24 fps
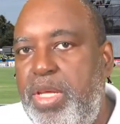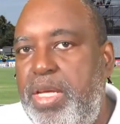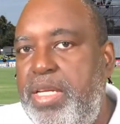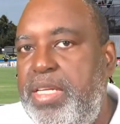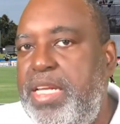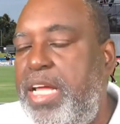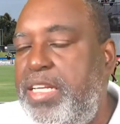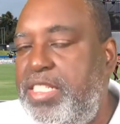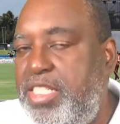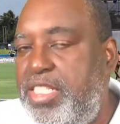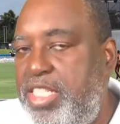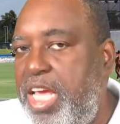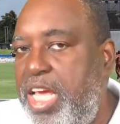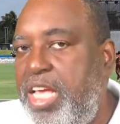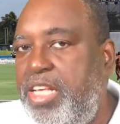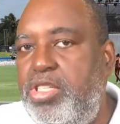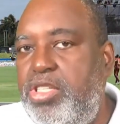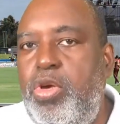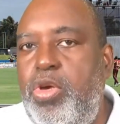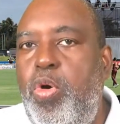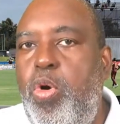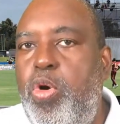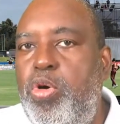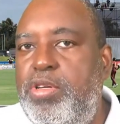that
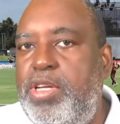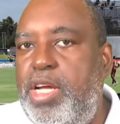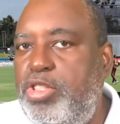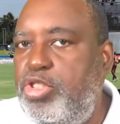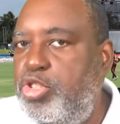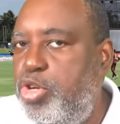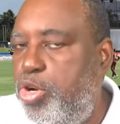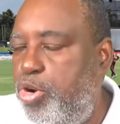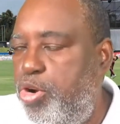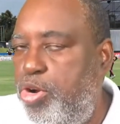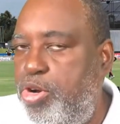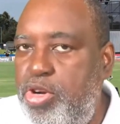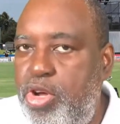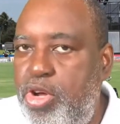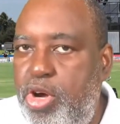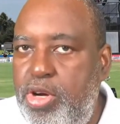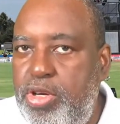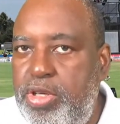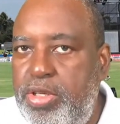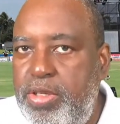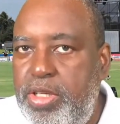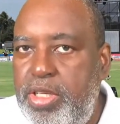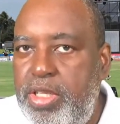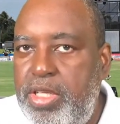Jason Older turned
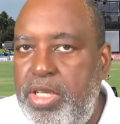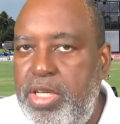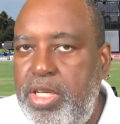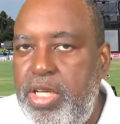down